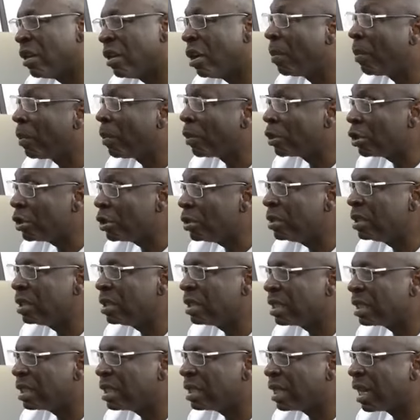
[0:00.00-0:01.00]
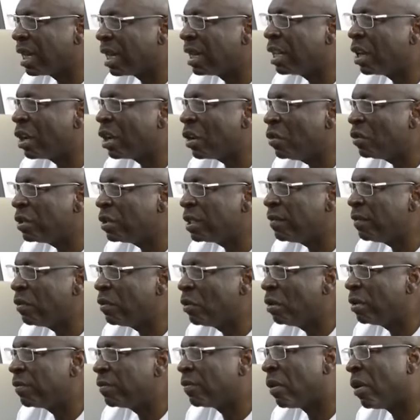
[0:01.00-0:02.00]
opportunity, and inclusive
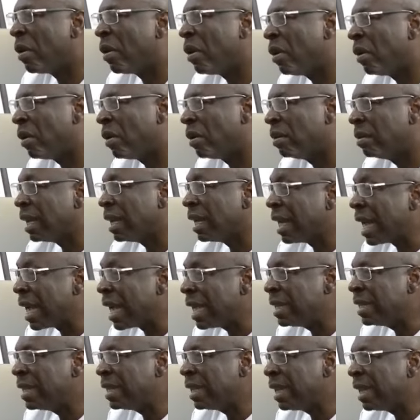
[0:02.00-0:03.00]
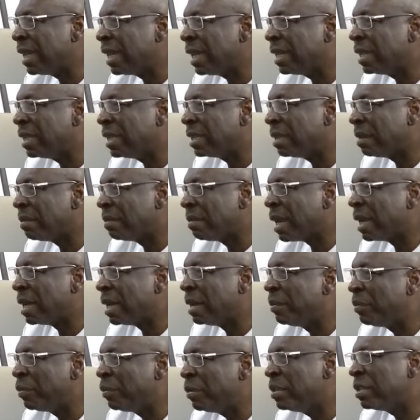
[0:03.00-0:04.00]
good for all, guided by
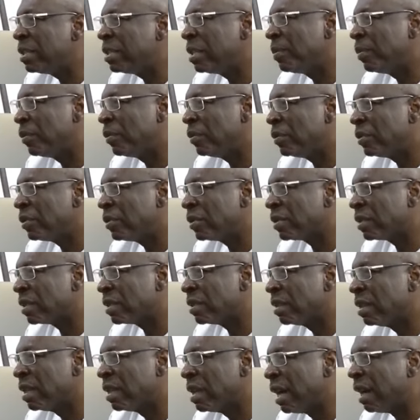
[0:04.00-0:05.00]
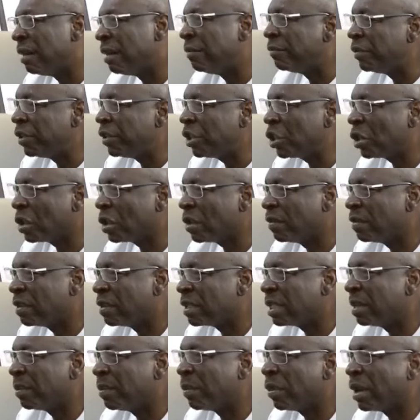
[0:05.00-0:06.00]
the principles and vision of
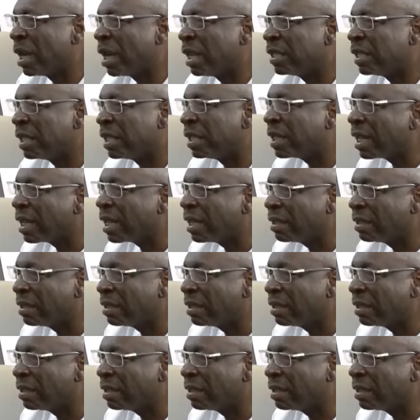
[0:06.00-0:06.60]
the simple agenda.